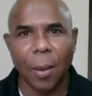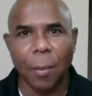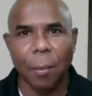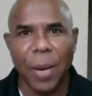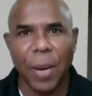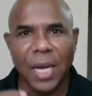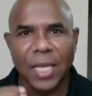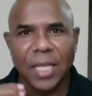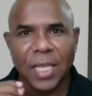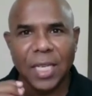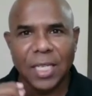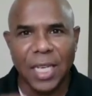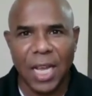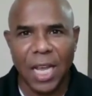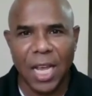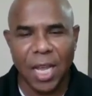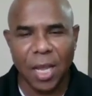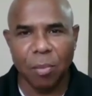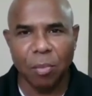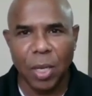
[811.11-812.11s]
by the
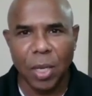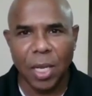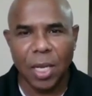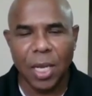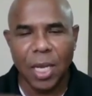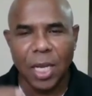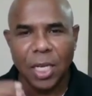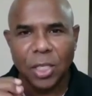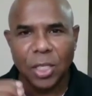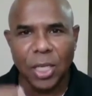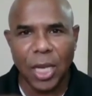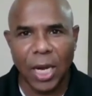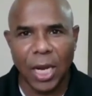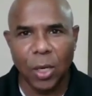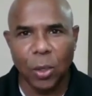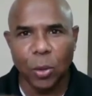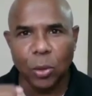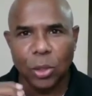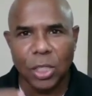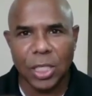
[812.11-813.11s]
time a child
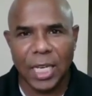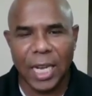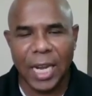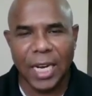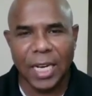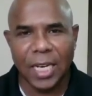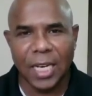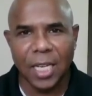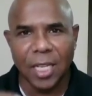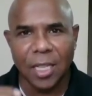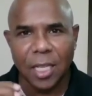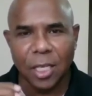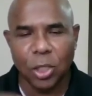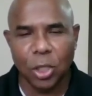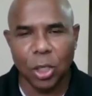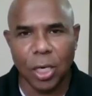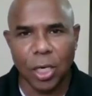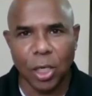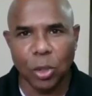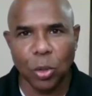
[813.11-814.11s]
who stayed in the
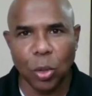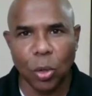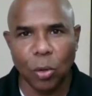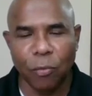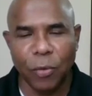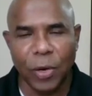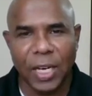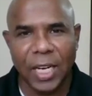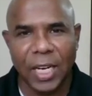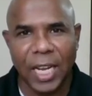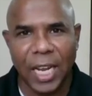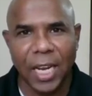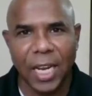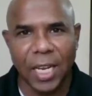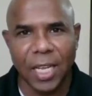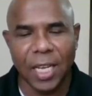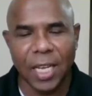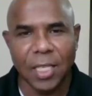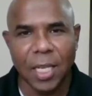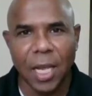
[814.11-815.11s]
children's home for 10
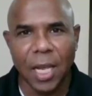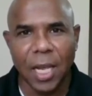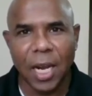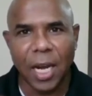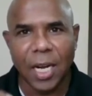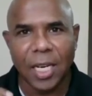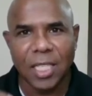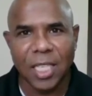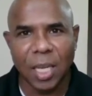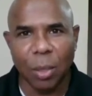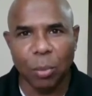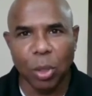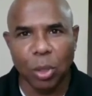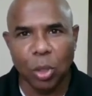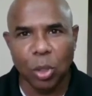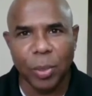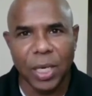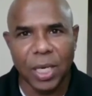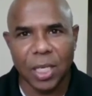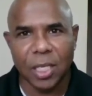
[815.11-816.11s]
years and is about
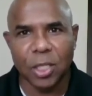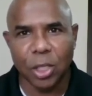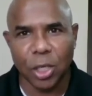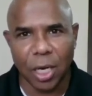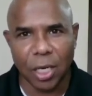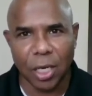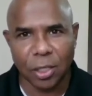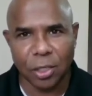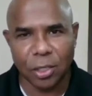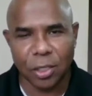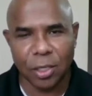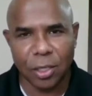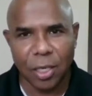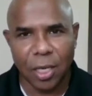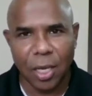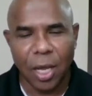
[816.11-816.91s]
to be discharged.